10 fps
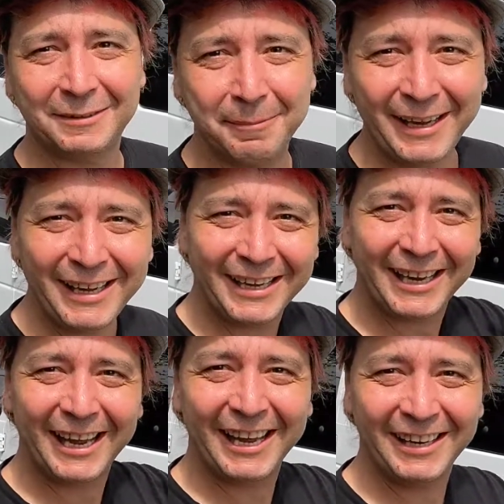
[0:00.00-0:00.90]
me
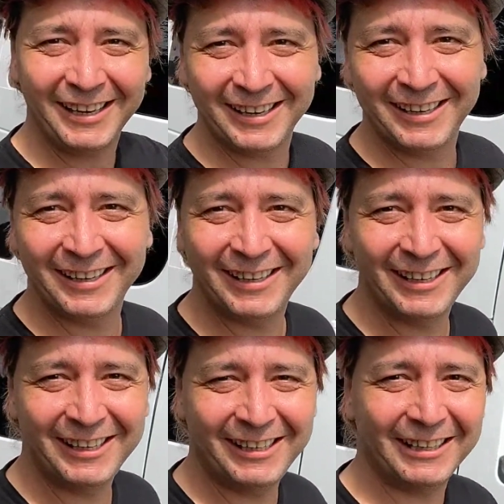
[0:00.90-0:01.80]
again,
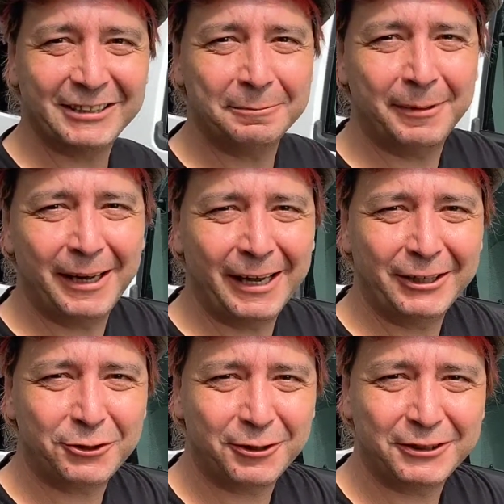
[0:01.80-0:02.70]
next to my
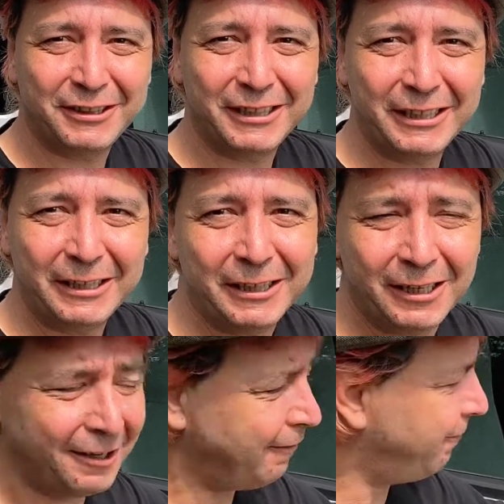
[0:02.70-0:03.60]
trusty
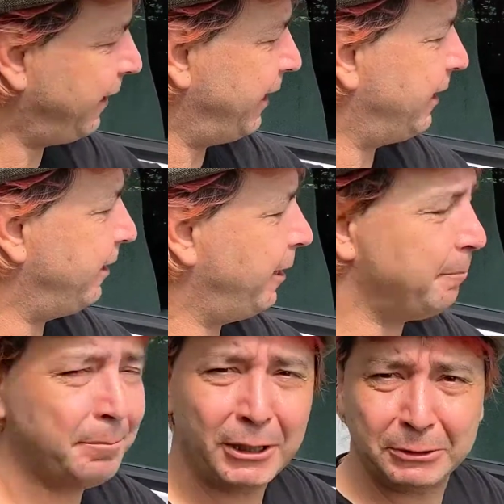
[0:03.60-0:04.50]
man
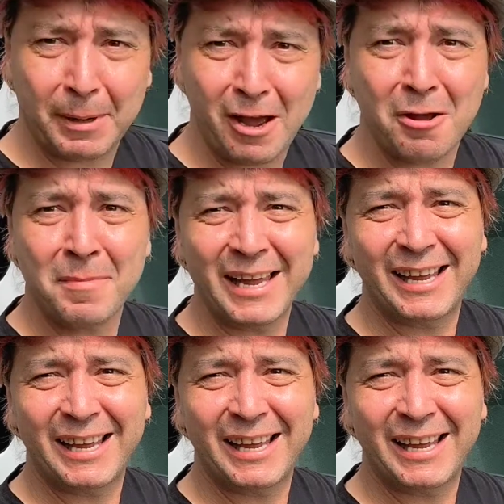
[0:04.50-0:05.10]
named BuzzBob,